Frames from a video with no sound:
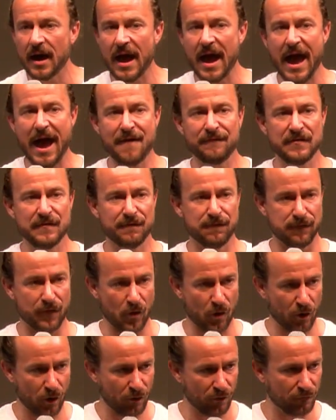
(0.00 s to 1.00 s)
have
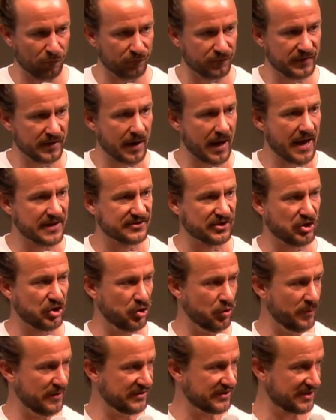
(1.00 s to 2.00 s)
evolved as a
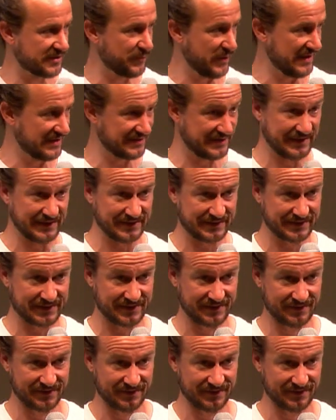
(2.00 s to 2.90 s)
human species.